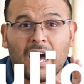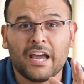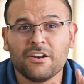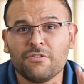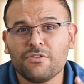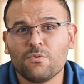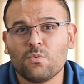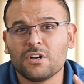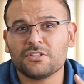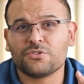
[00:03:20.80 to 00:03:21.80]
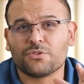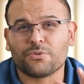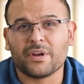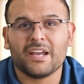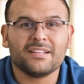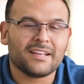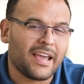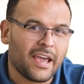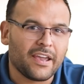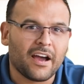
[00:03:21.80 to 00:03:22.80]
I know you want to create
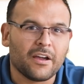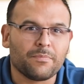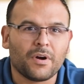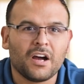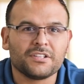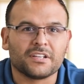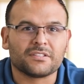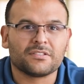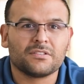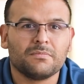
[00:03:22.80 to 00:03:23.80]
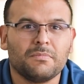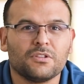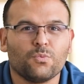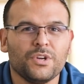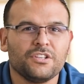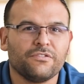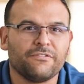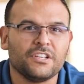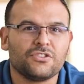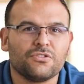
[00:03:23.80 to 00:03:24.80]
AI projects, but which
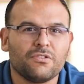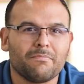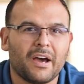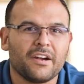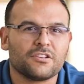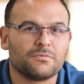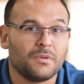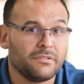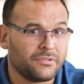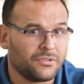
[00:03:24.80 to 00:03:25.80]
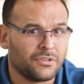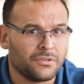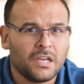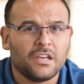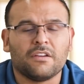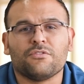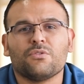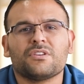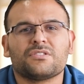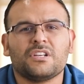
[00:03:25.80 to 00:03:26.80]
feature matters most to you? If
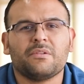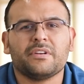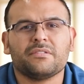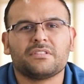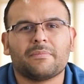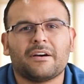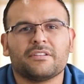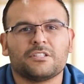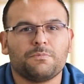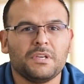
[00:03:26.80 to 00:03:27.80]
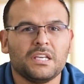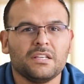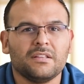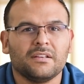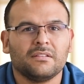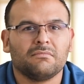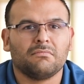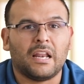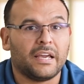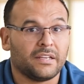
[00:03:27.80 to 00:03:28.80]
you are serious about speed,
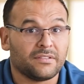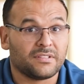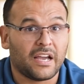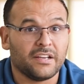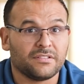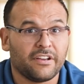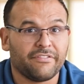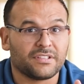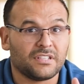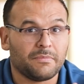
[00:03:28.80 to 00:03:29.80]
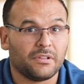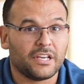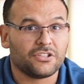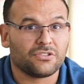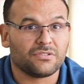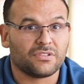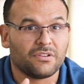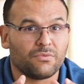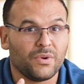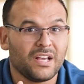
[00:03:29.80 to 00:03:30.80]
like in scientific simulations
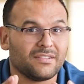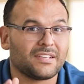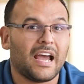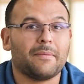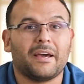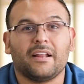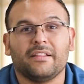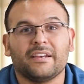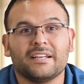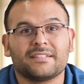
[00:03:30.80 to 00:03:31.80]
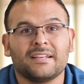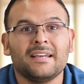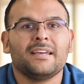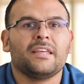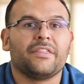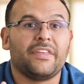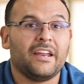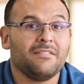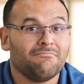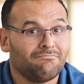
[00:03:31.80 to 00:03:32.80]
and real-time analytics,
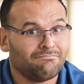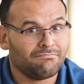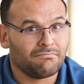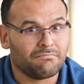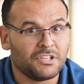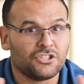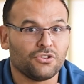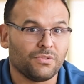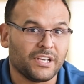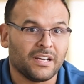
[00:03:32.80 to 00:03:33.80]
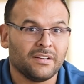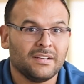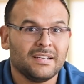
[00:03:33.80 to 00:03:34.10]
then meet Julia.